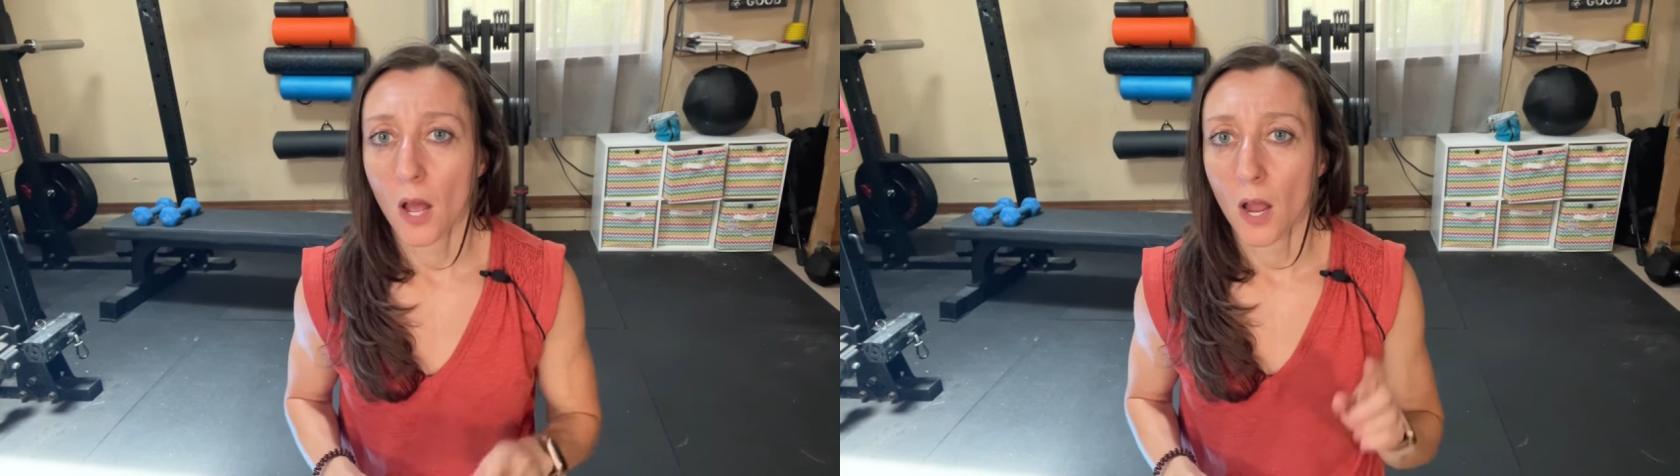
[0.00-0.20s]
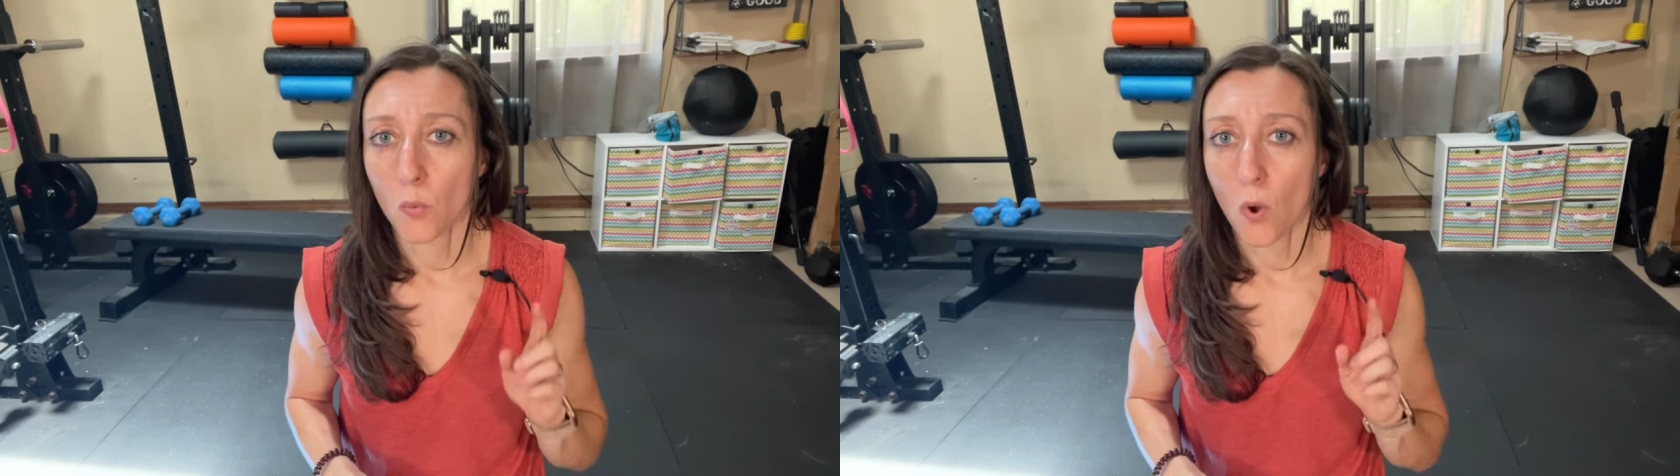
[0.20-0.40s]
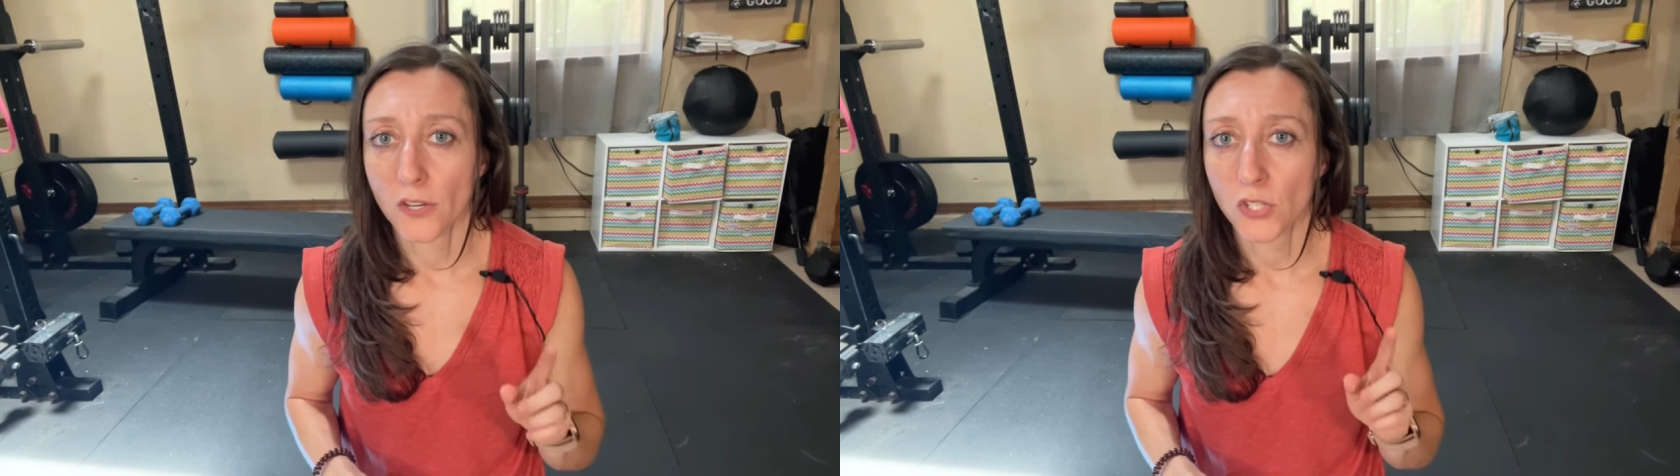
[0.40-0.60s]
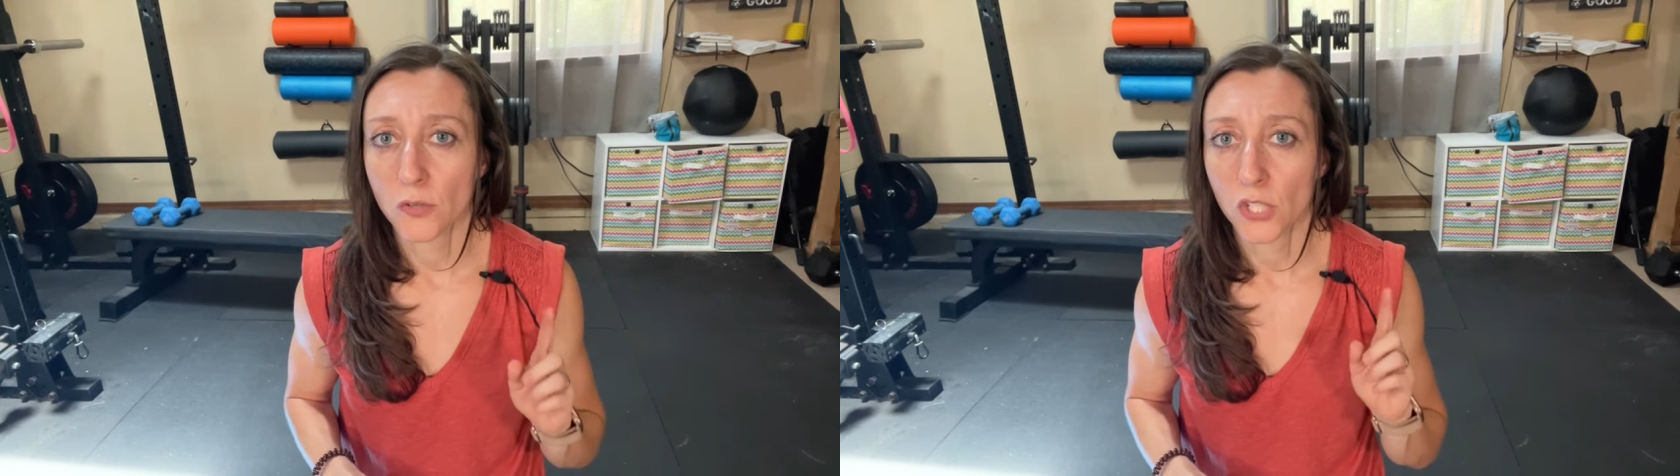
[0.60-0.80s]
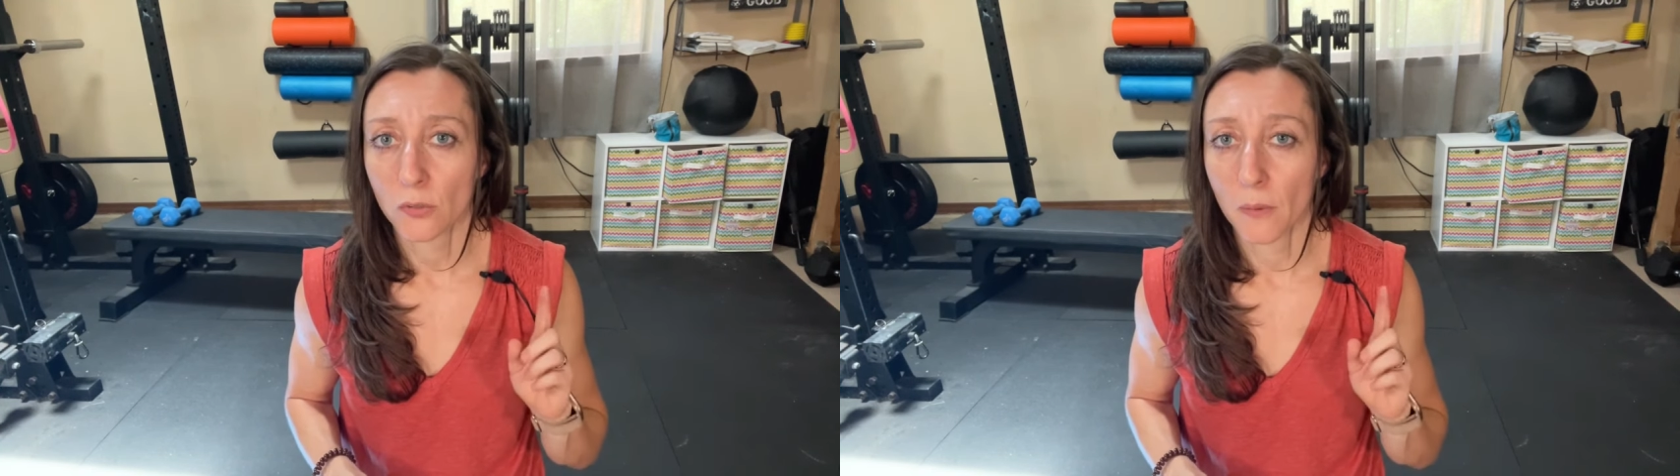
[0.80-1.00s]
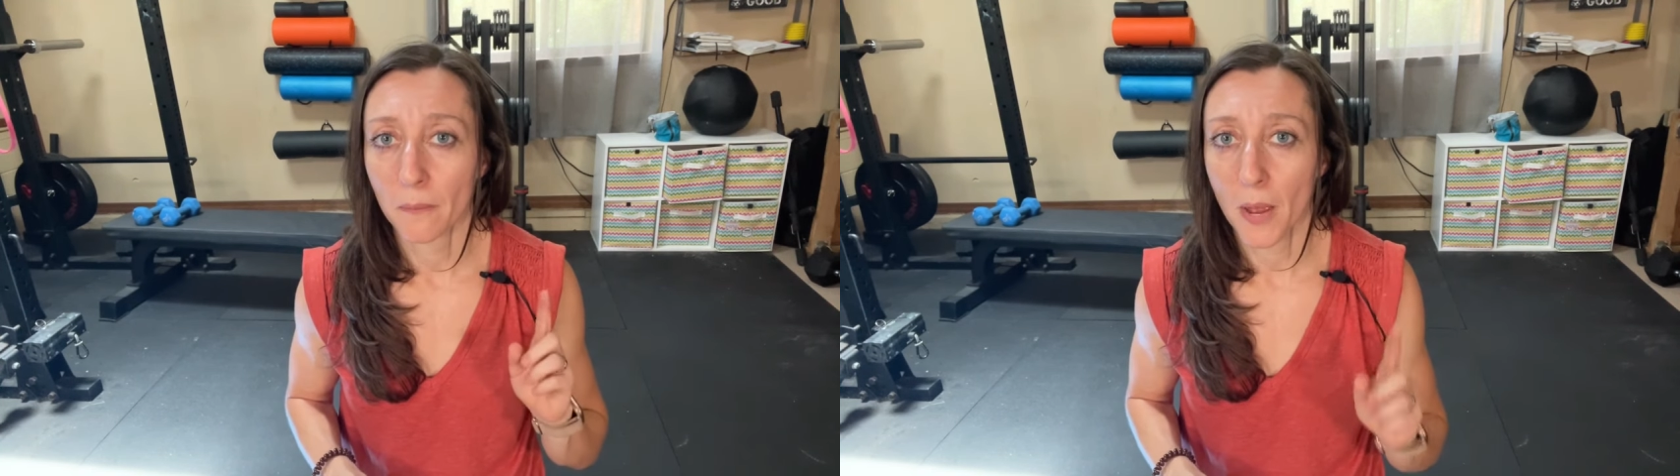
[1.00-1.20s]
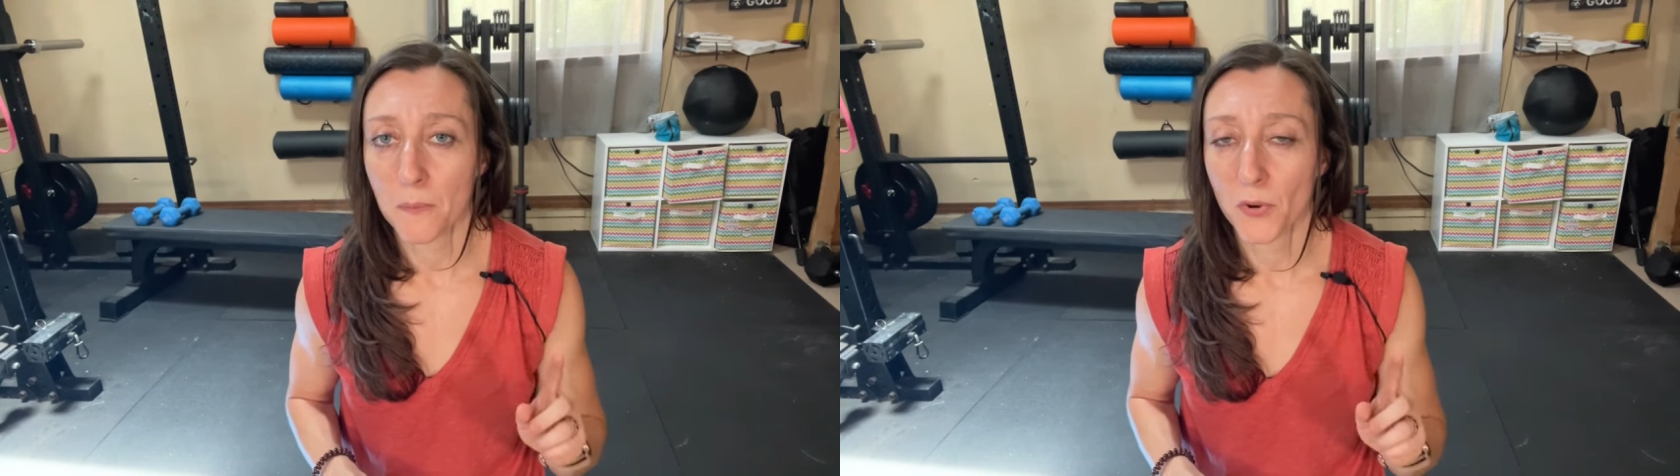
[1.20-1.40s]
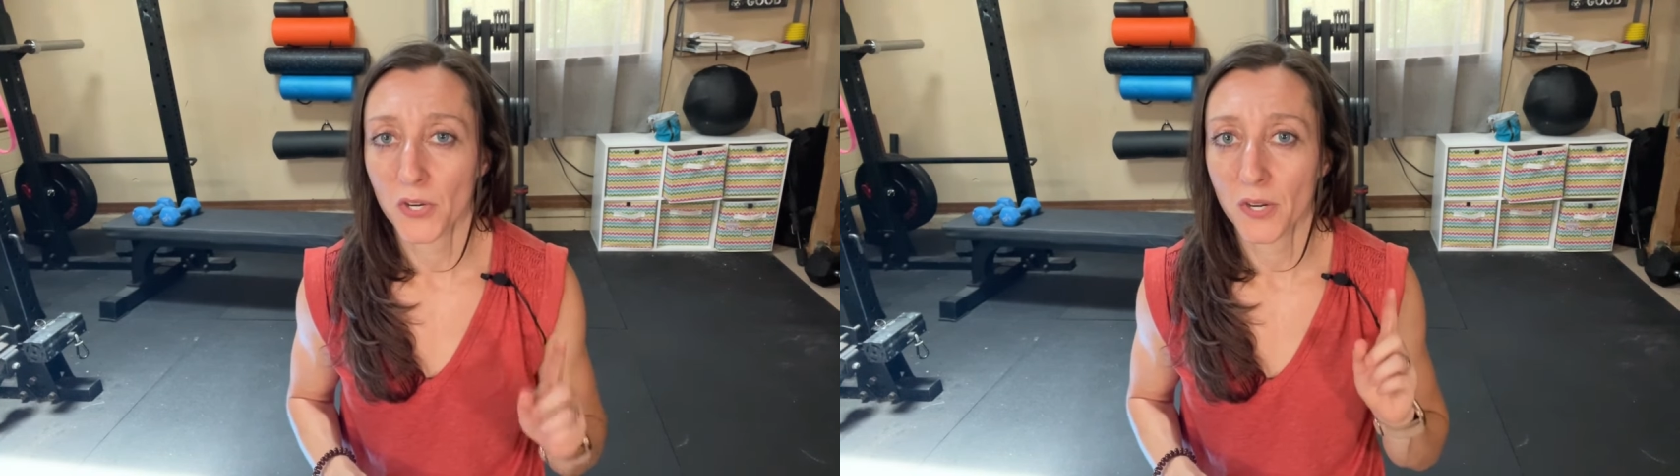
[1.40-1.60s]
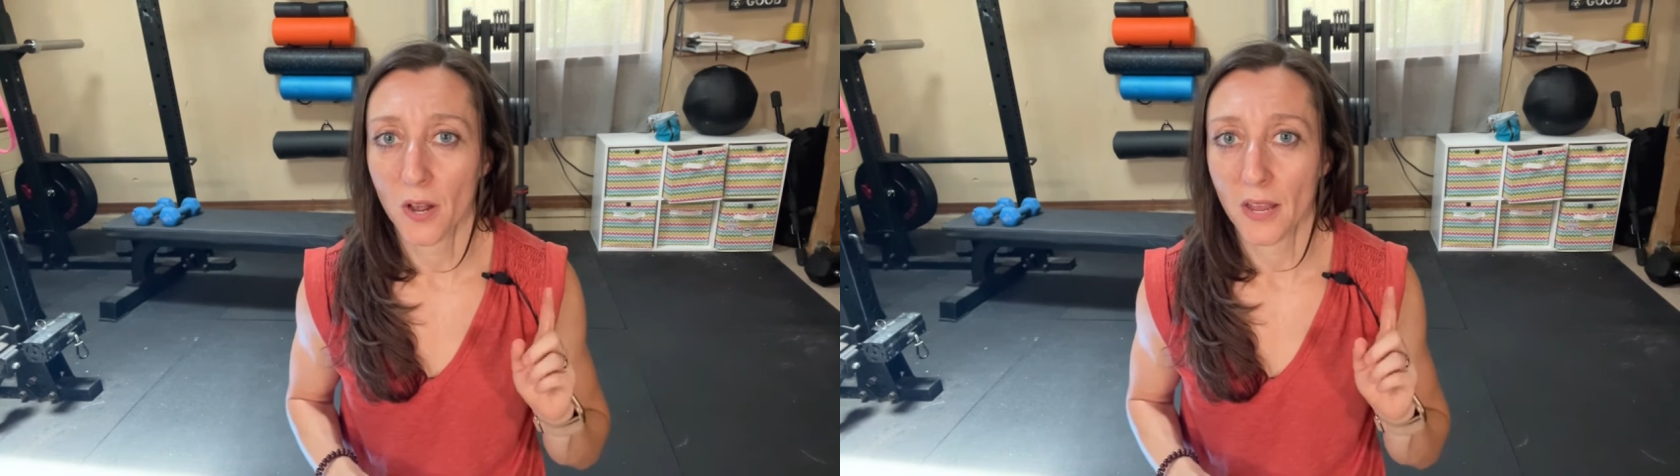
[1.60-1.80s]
I want you to remember